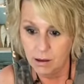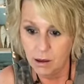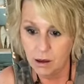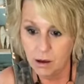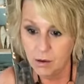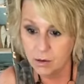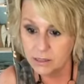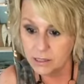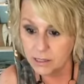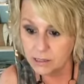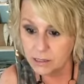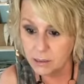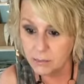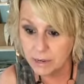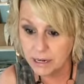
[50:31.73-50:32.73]
Oh, is
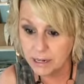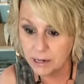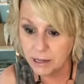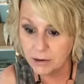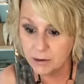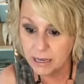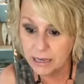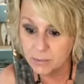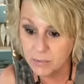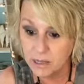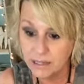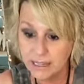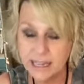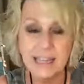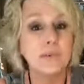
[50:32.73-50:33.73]
it somebody new?
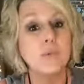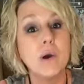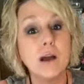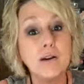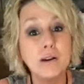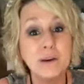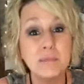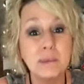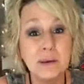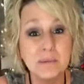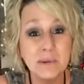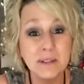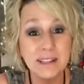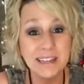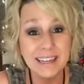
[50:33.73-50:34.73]
Emily, welcome
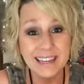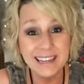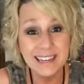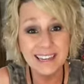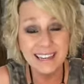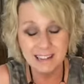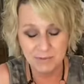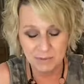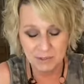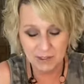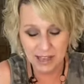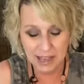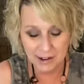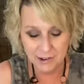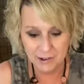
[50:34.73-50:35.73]
Emily. I'm
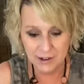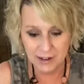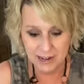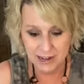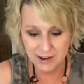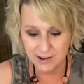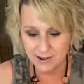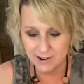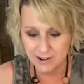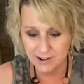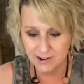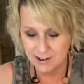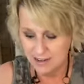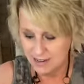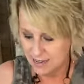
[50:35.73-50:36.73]
glad you're here.
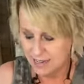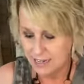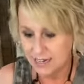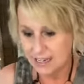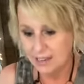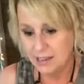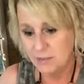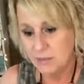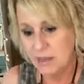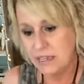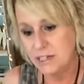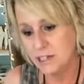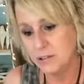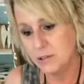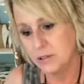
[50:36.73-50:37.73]
Now let
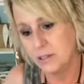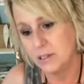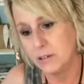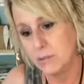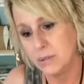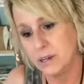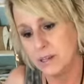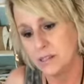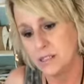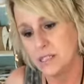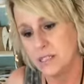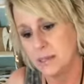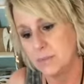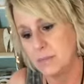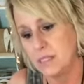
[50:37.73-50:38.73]
me do a little bit of
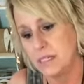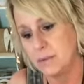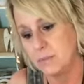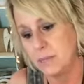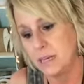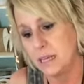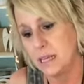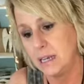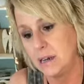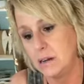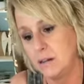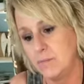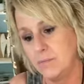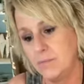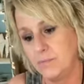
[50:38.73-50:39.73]
snip snip in
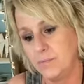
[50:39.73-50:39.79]
here.